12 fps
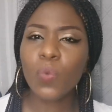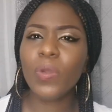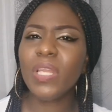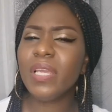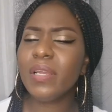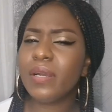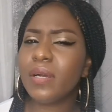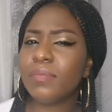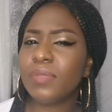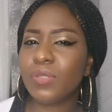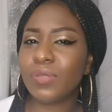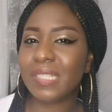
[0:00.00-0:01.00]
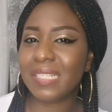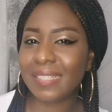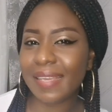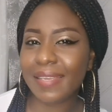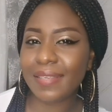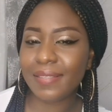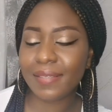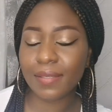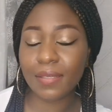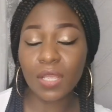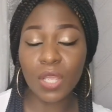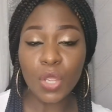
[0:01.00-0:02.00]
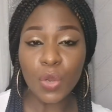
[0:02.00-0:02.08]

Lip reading: When it comes to dating,